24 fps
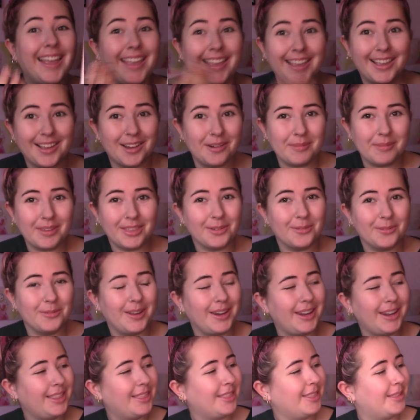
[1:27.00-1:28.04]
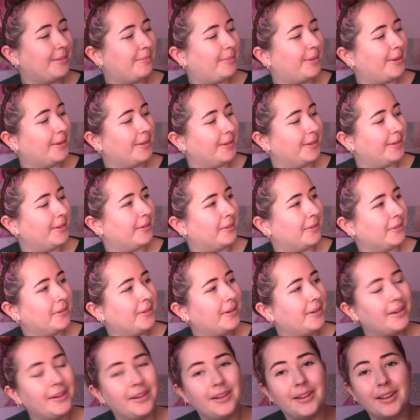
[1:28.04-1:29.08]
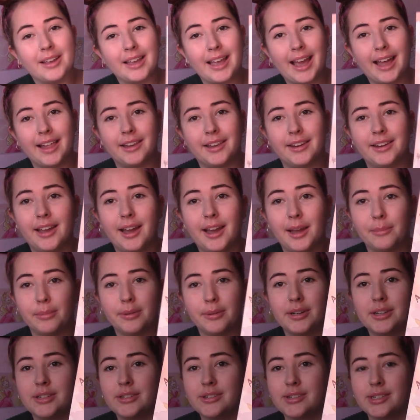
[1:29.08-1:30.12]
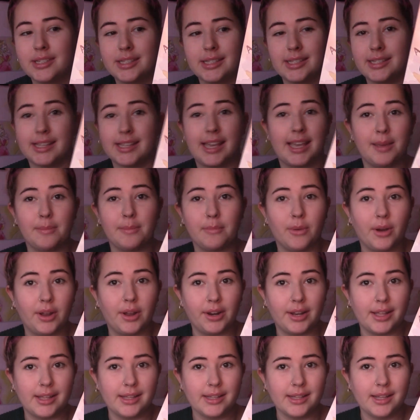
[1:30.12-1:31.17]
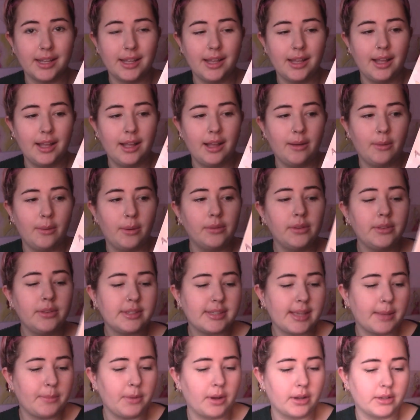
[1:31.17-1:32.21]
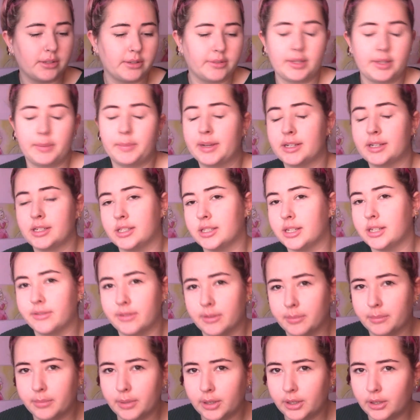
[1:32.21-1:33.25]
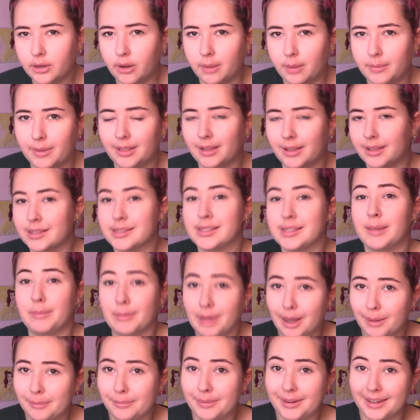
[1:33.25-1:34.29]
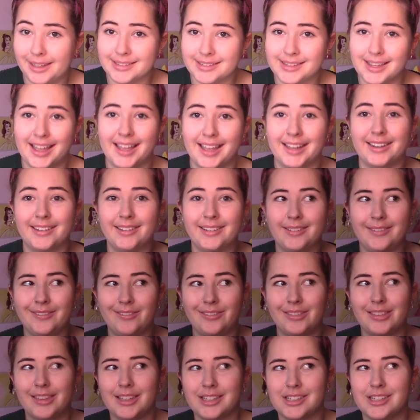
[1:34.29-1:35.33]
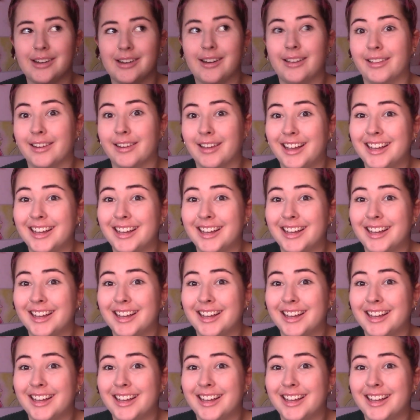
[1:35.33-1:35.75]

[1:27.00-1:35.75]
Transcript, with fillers: He got me the Winnie the Pooh calendar. I'm pretty sure it's the same one. Well, not the same one because obviously the pictures are different, but you know what I mean, like the same company as I had this year and the